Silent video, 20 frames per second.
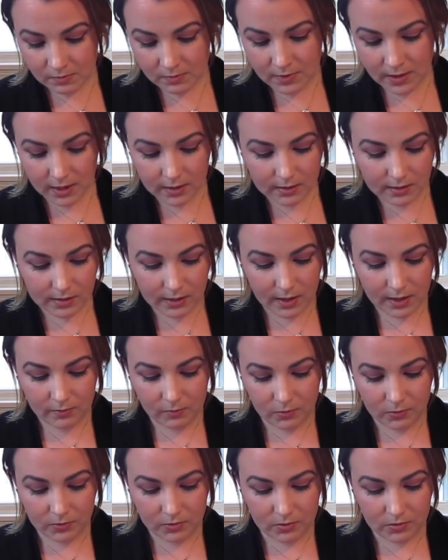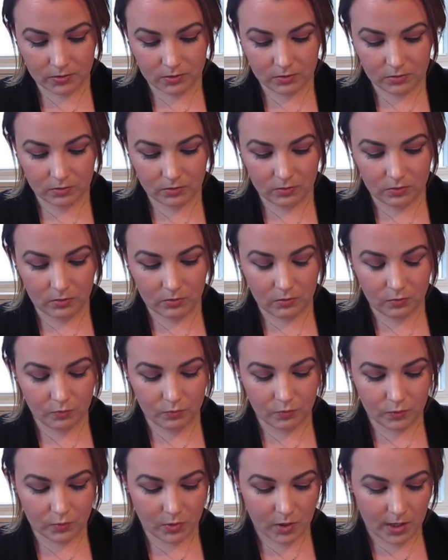Next I will
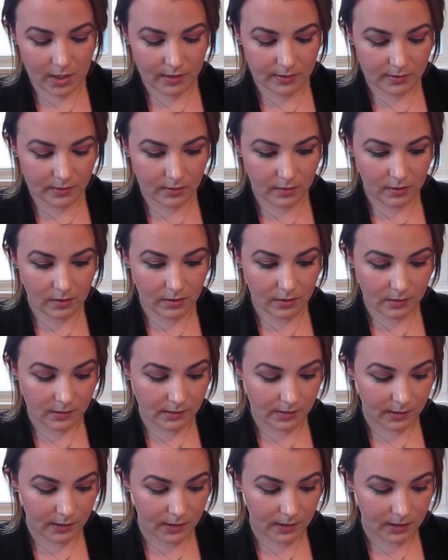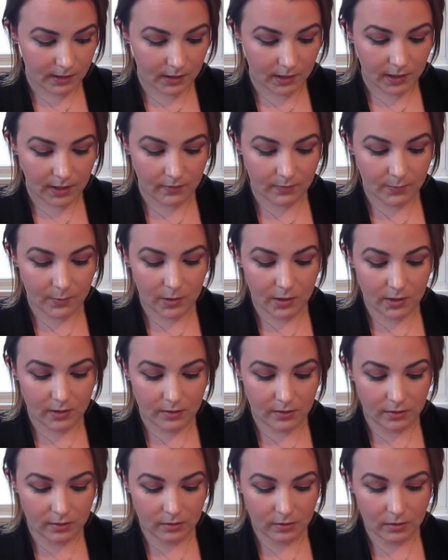do bronzers, and I have
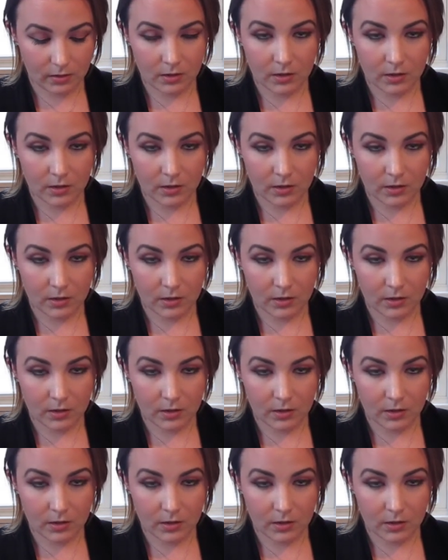one